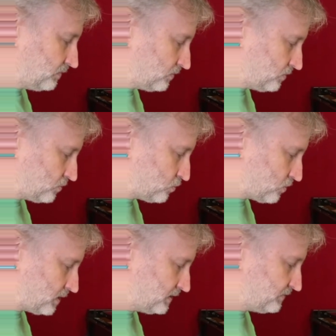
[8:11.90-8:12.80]

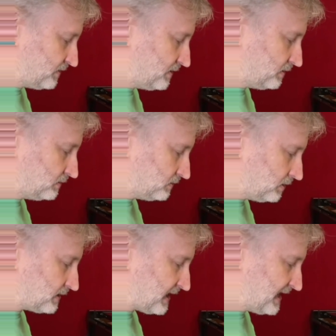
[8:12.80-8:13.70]
chords
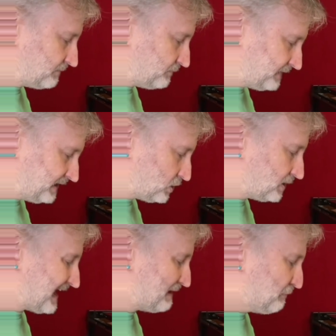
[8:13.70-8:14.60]
look and feel
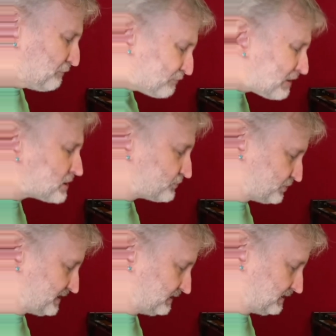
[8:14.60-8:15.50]
and
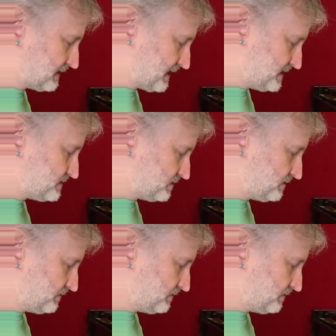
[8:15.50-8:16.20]
function like